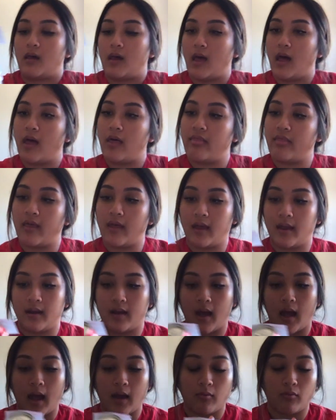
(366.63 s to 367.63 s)
And then
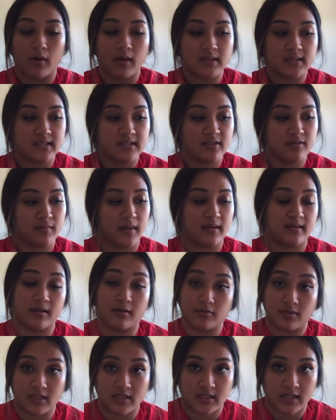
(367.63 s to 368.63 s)
I want to do my
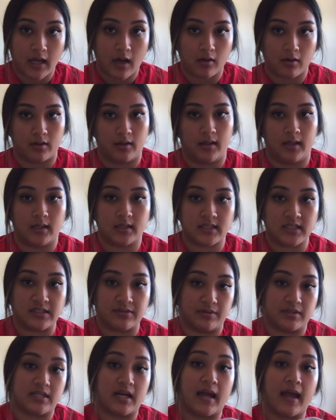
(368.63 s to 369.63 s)
dosage calculations,
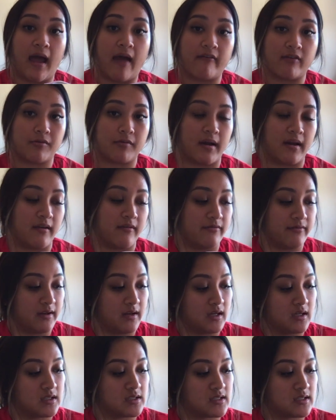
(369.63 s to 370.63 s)
which I have already
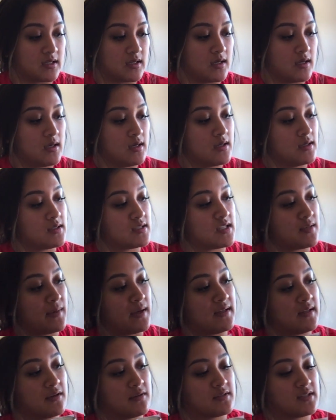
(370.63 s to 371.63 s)
finished. So my
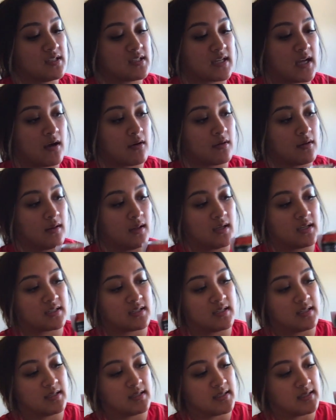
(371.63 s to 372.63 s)
dosage
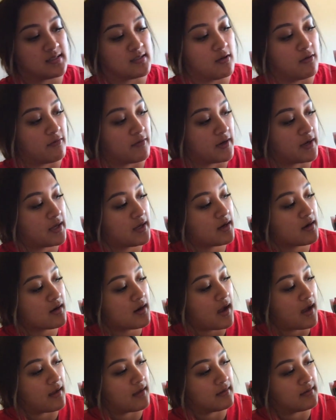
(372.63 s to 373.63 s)
calculations is over
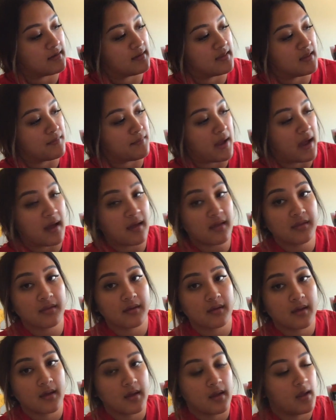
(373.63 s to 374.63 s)
here. I did the math,
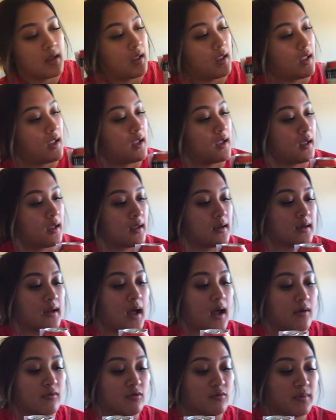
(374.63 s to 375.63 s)
and
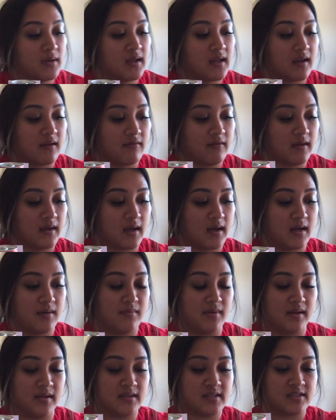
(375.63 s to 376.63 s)
I will be giving and
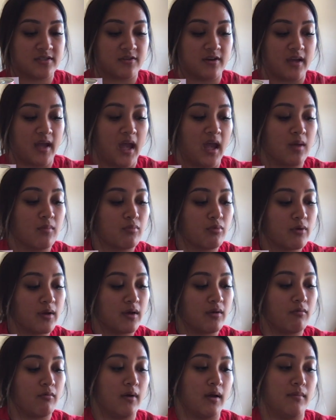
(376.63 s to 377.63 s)
administering
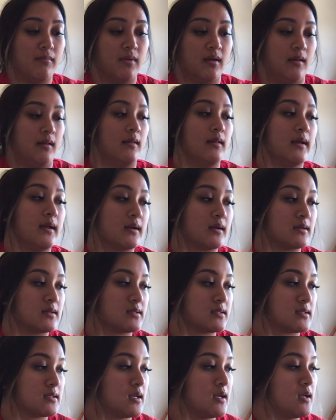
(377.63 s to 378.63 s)
8.1
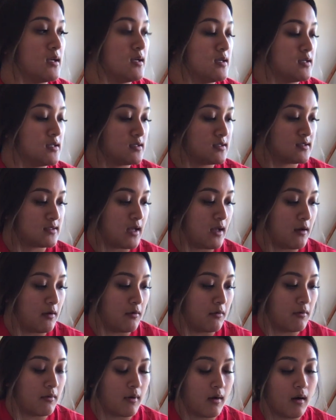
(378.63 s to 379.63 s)
milliliters.
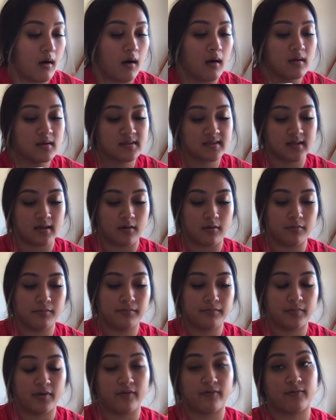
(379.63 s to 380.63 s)
So also,
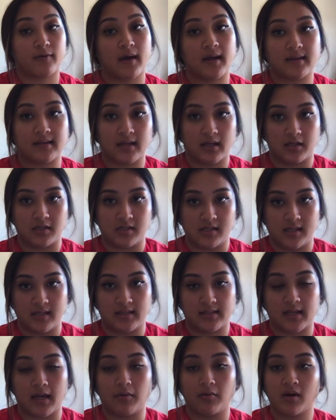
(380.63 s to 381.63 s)
before I touch
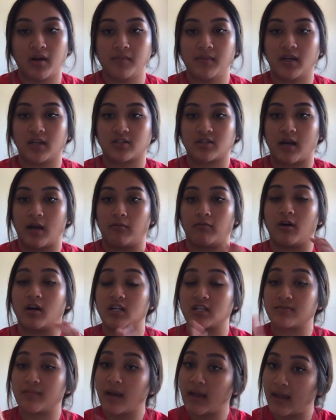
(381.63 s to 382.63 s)
this, I want to make sure I
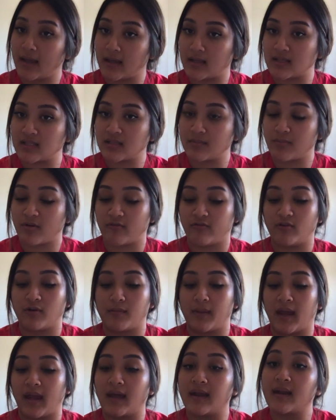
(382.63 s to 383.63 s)
wash my hands, perform
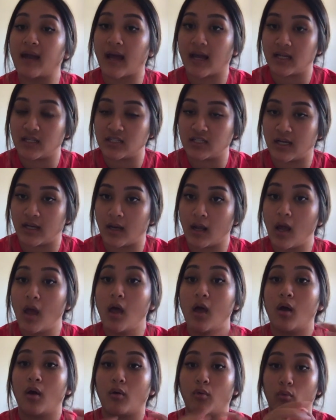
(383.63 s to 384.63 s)
hand hygiene,
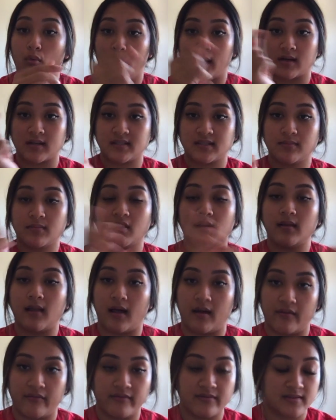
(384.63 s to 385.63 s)
wear some
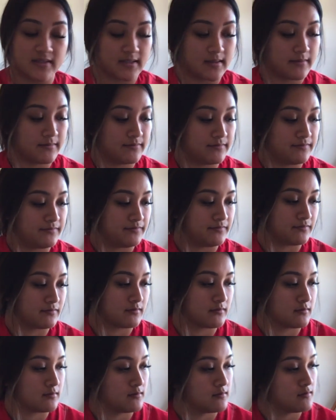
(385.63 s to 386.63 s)
gloves,
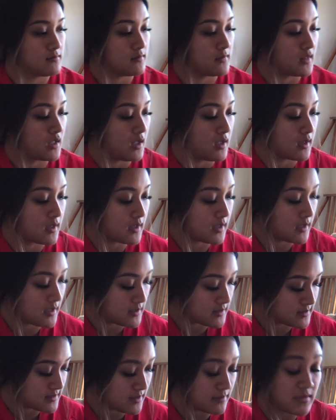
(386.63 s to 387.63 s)

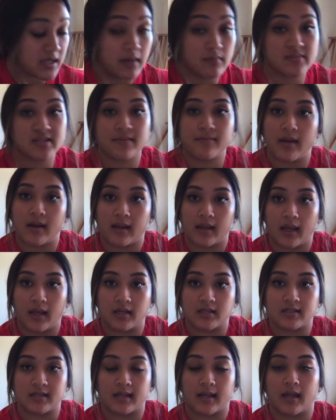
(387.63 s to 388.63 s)
because sometimes the
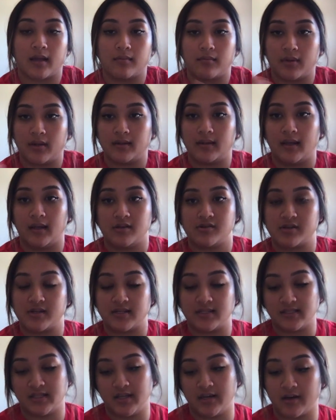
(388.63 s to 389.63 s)
medication can be
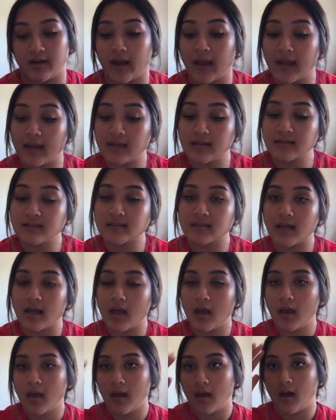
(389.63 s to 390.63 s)
dangerous to your hands.
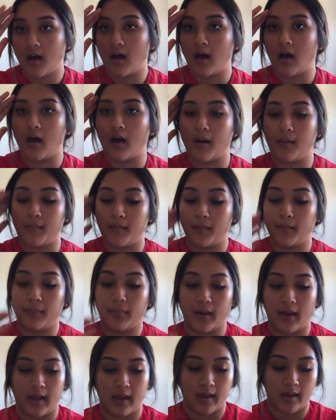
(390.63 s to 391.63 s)

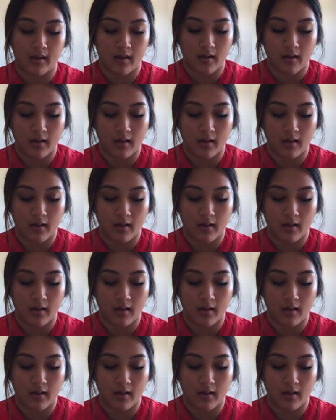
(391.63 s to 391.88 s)
But